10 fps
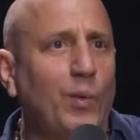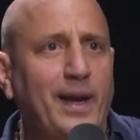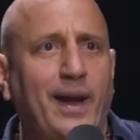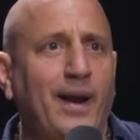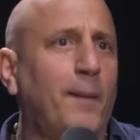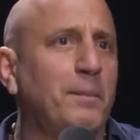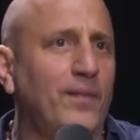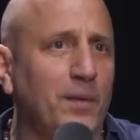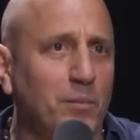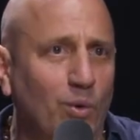waking up
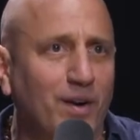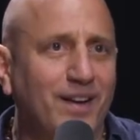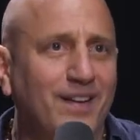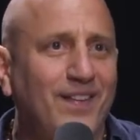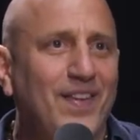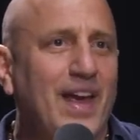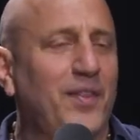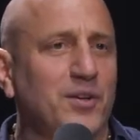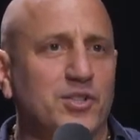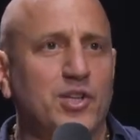in the morning,
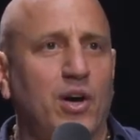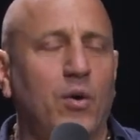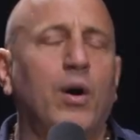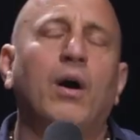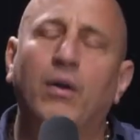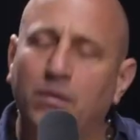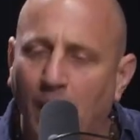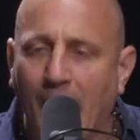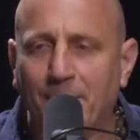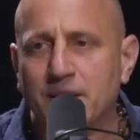and there's no, oh
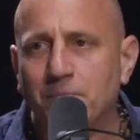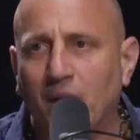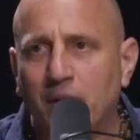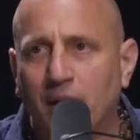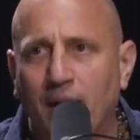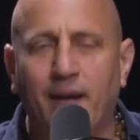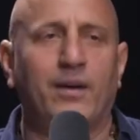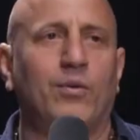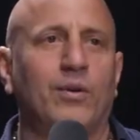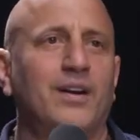crap, it's Monday,
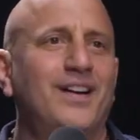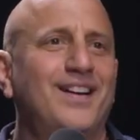or